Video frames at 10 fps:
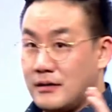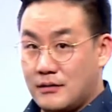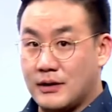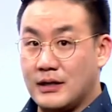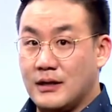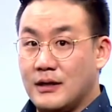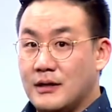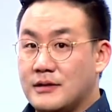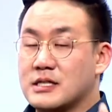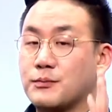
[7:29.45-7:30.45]
right?
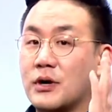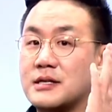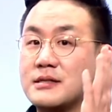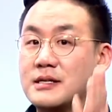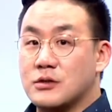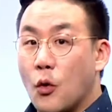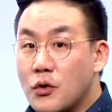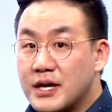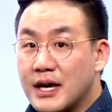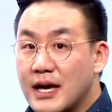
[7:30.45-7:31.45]
This price is
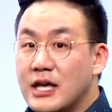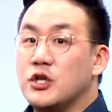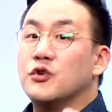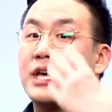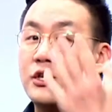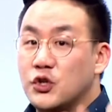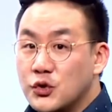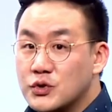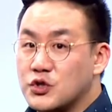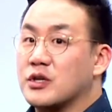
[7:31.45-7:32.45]
okay. You
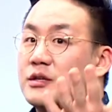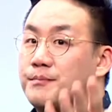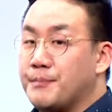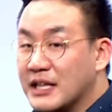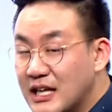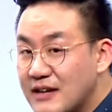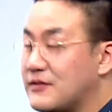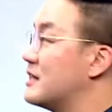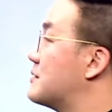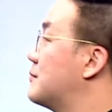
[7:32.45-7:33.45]
can believe this